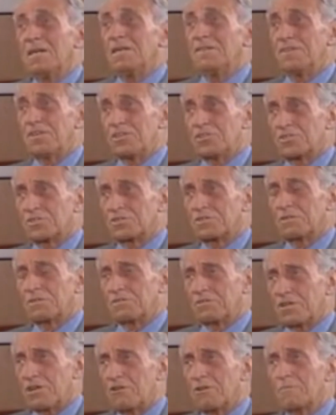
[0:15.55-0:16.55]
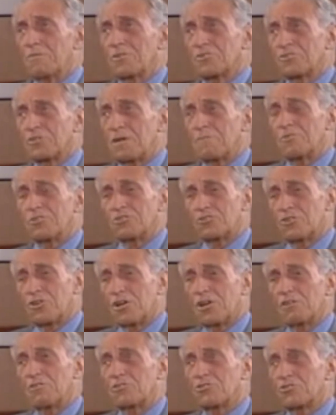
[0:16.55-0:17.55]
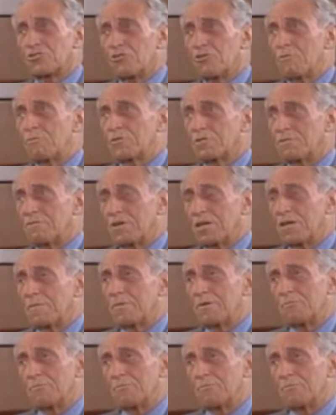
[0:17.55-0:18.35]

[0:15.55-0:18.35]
These terrible summer circular storms develop,